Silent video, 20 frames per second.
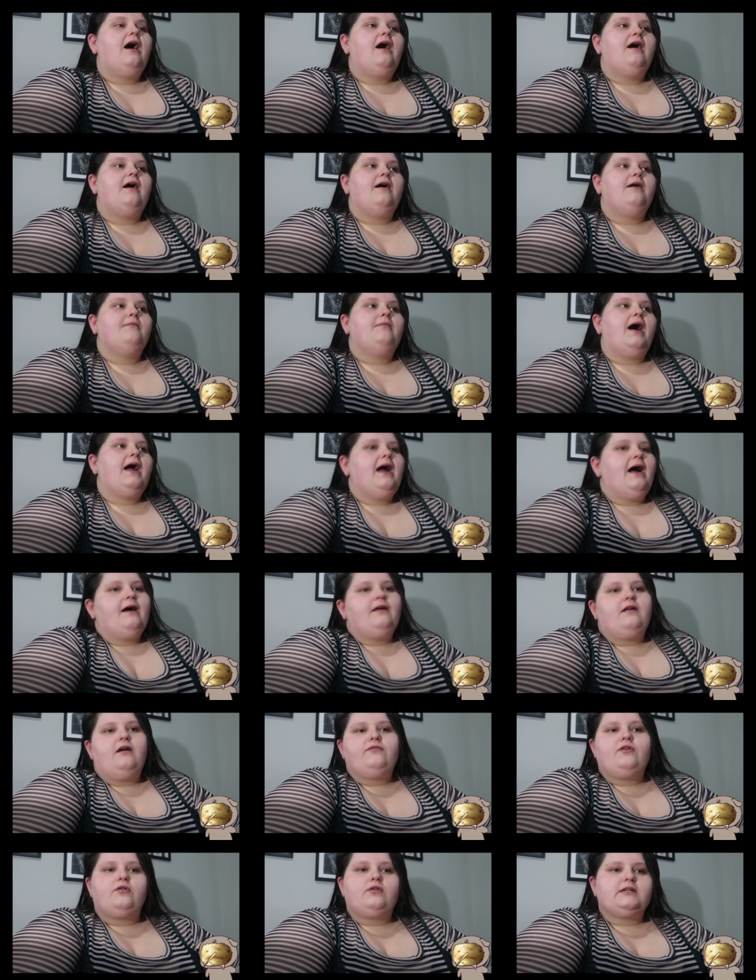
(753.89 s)
I had,
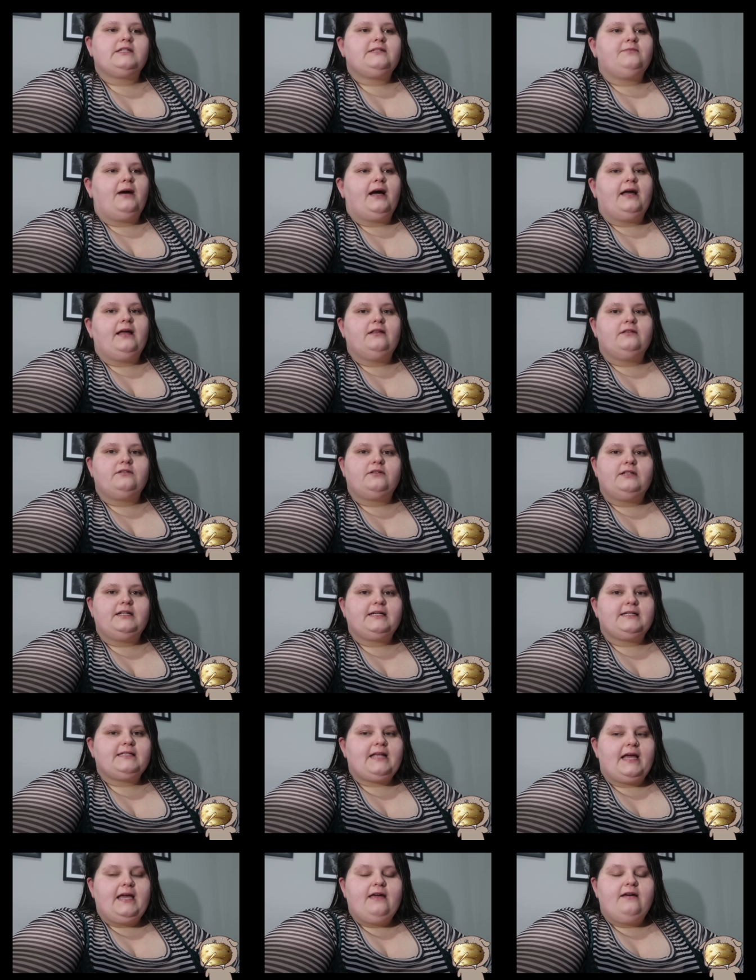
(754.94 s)
of course, my little
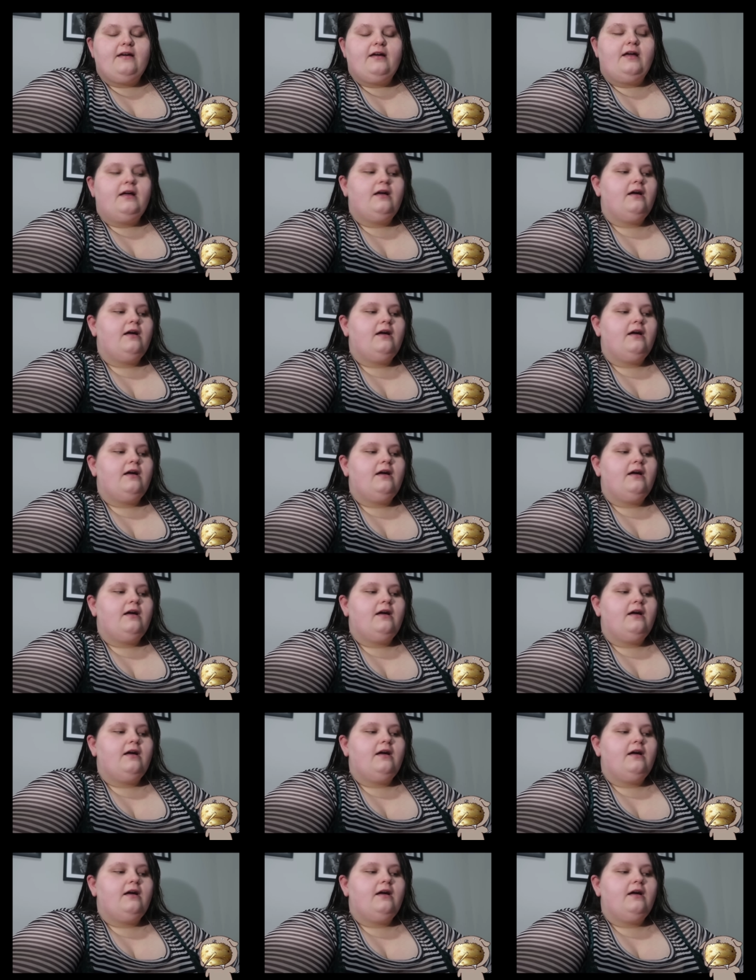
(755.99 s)
anxiety.